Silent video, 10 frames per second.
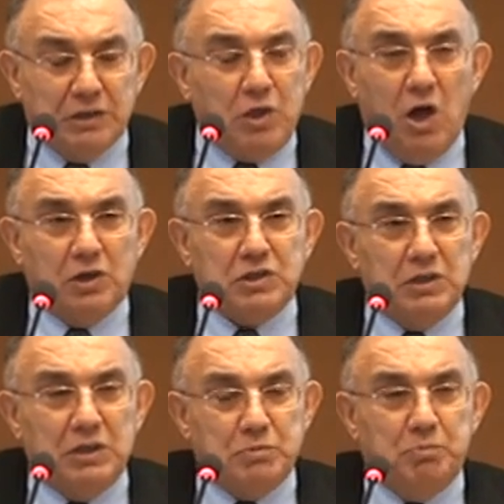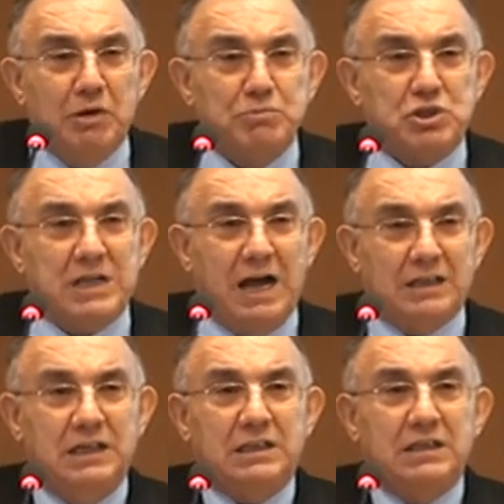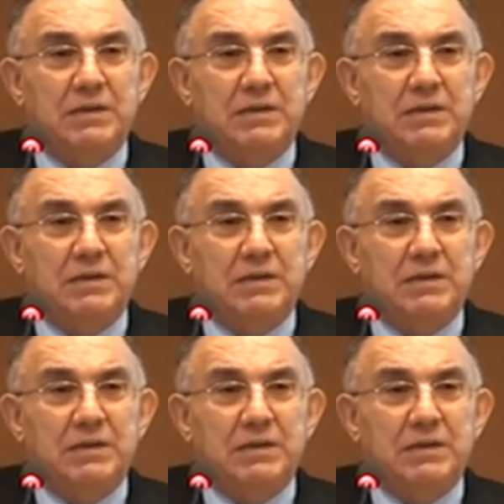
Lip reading: third boom started